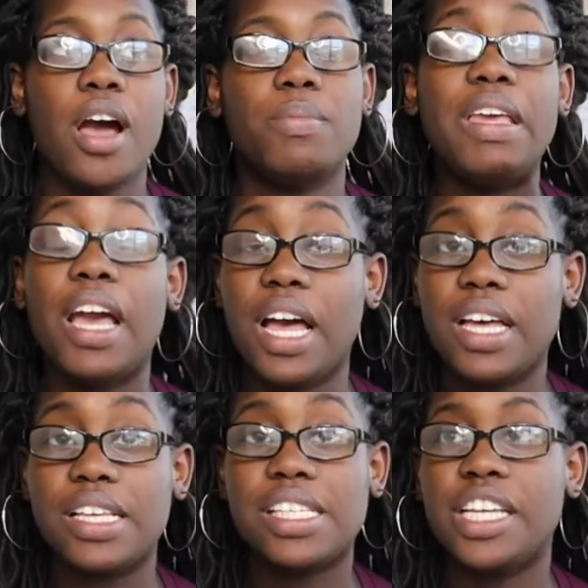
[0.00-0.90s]

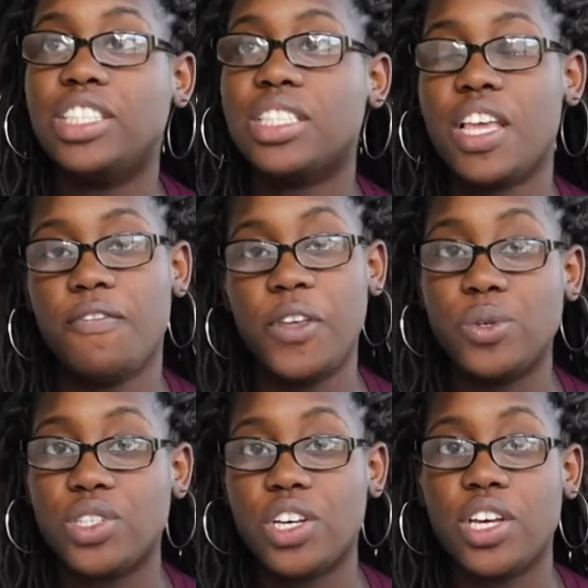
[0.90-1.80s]
because it just, it
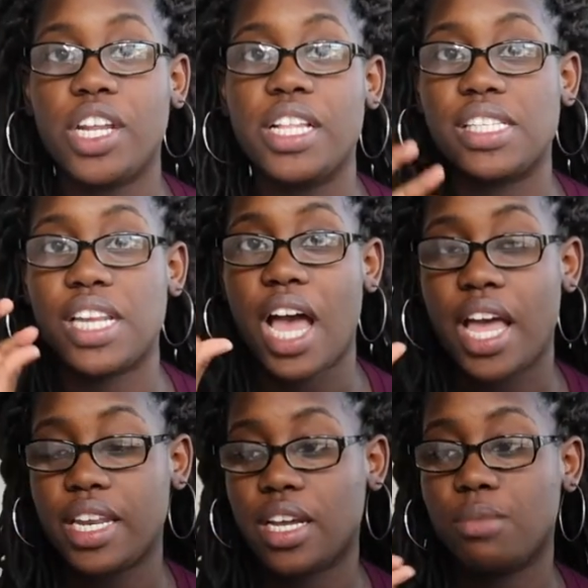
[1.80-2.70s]
feels good. It's
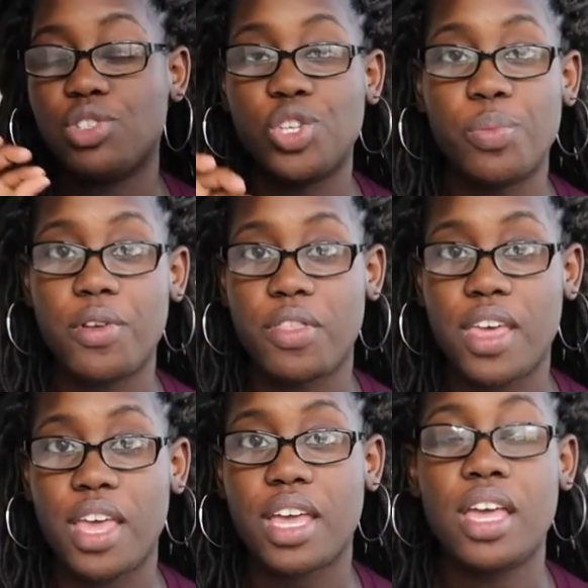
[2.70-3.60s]
not um, super
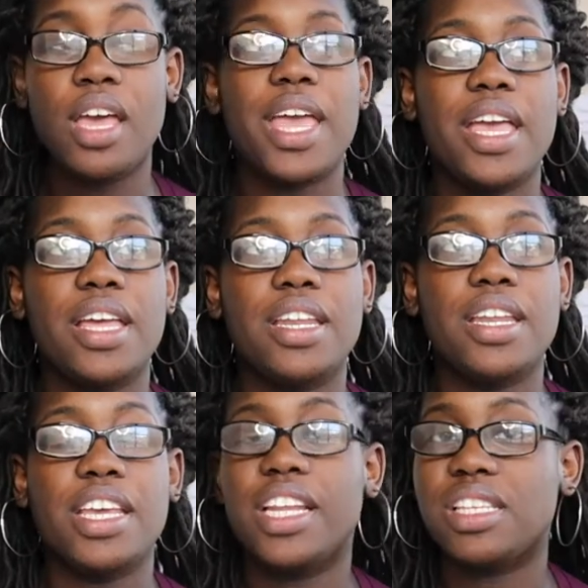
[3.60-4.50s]
thick,
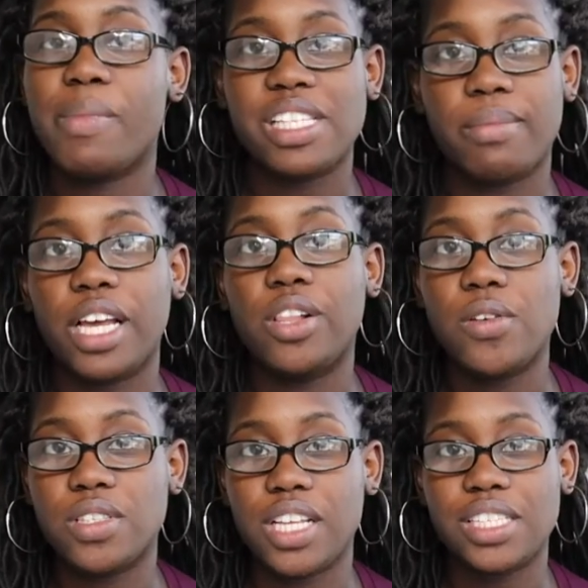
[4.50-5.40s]
and it doesn't mess up my
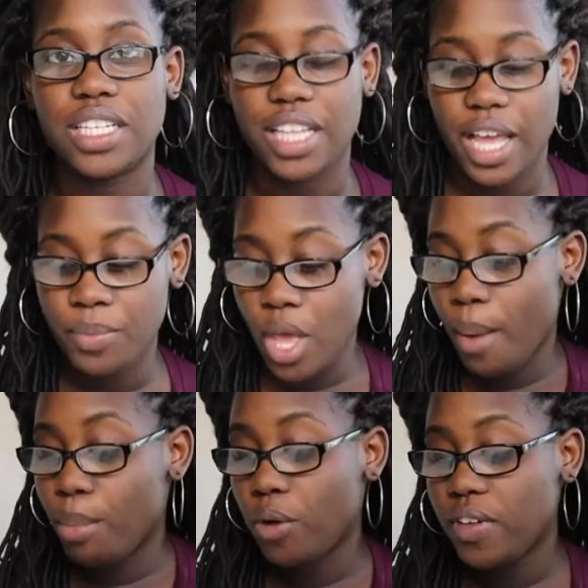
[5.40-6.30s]
clothes and things like that.
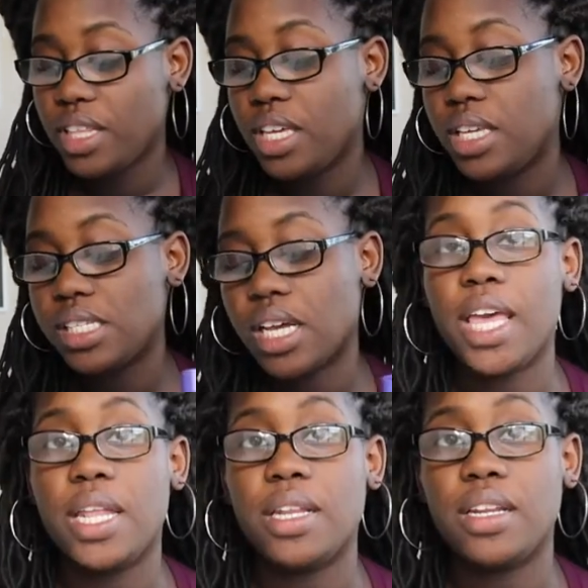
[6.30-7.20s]
Both of these
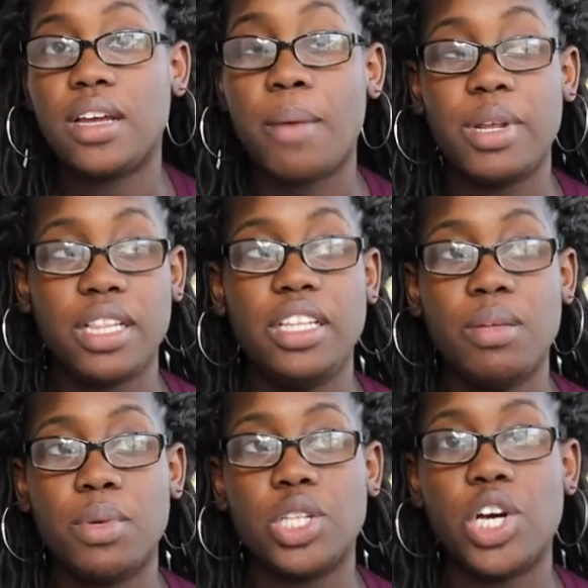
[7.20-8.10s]
can, I'm gonna link
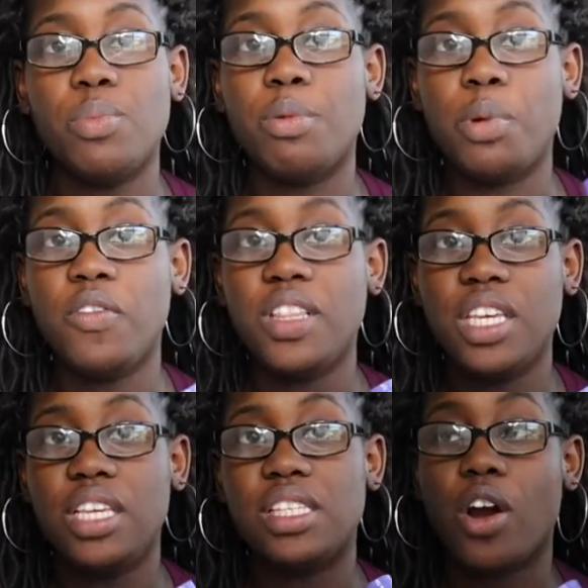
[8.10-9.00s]
them below, but both of
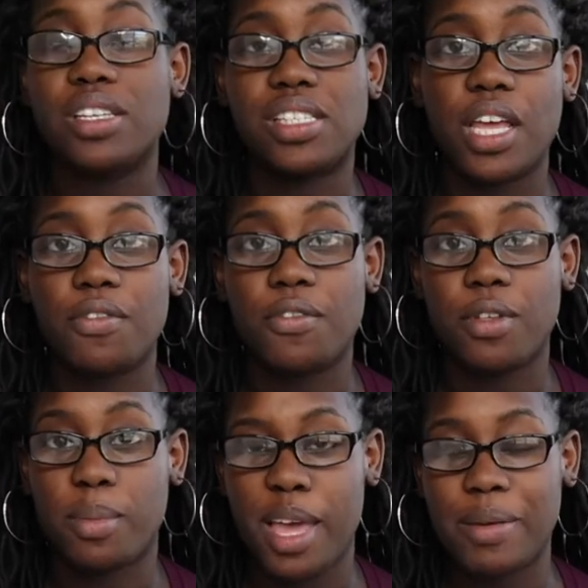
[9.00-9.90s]
these are safe for
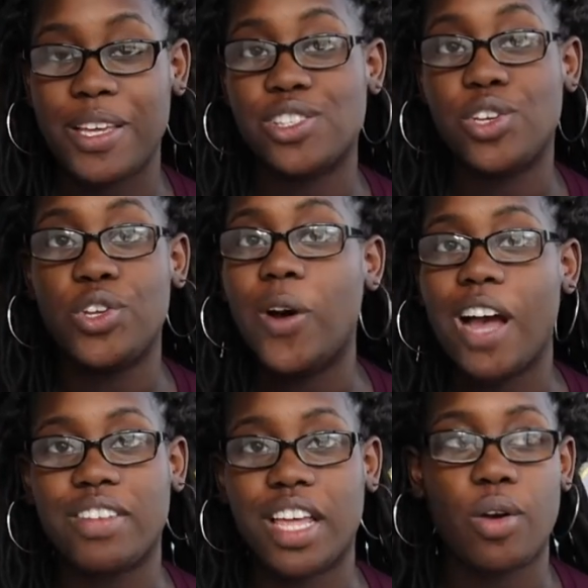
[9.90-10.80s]
the baby. So you don't
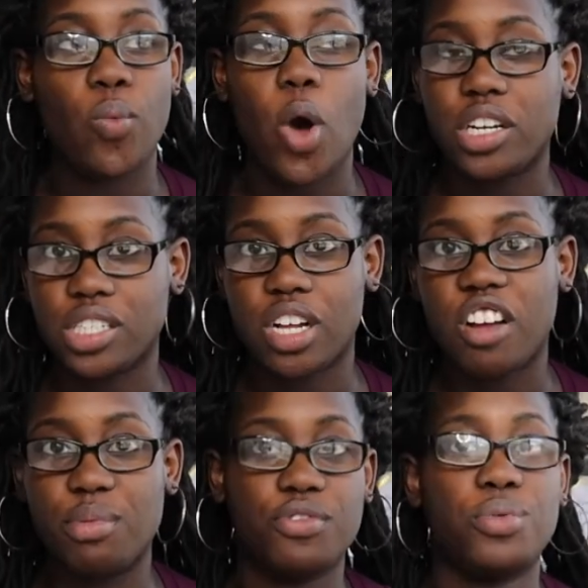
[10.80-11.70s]
have to like wash it
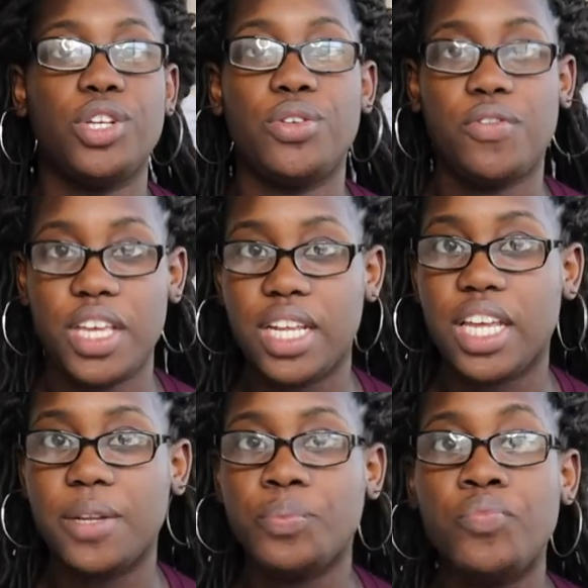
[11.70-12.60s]
off before you feed
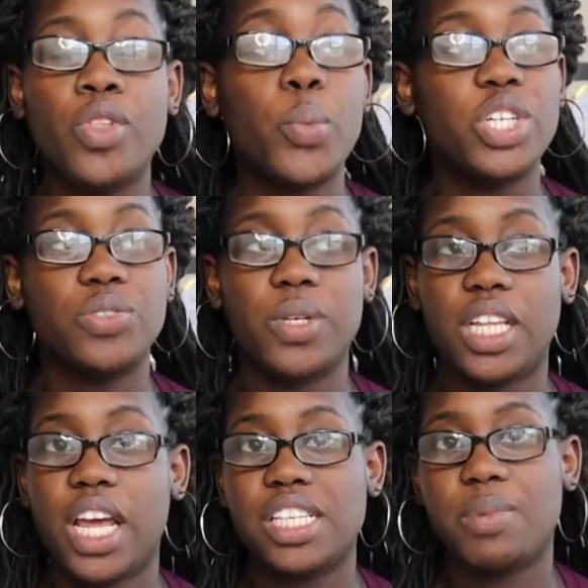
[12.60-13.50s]
again, which is
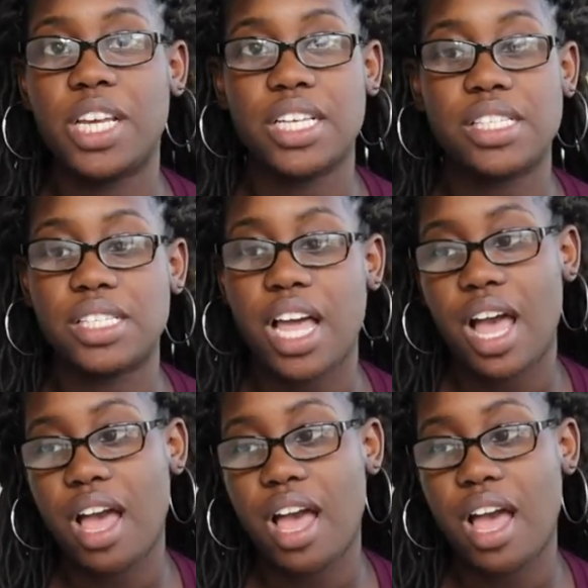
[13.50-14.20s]
really nice, because